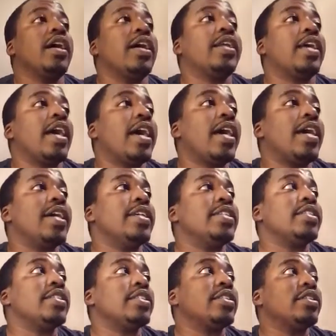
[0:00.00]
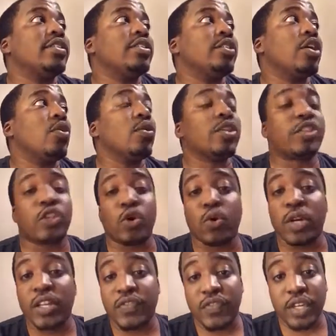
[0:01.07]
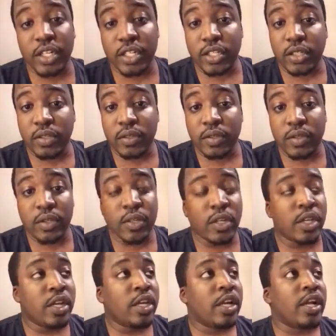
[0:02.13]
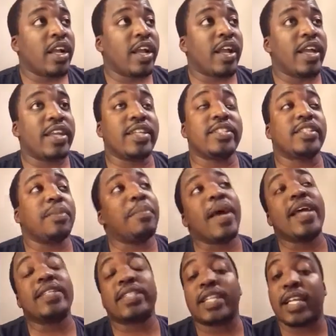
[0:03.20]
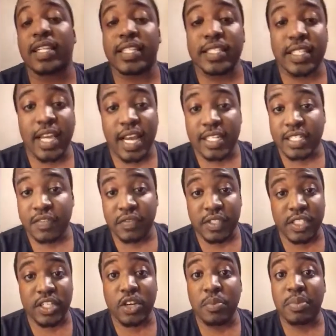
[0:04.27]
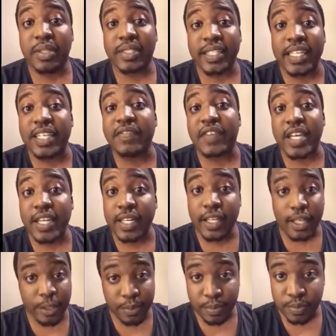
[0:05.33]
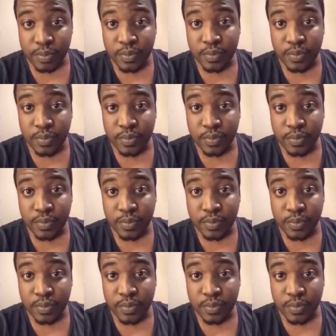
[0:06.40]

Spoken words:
It has no authority figure. And it's amazing that these guys even still believe in him.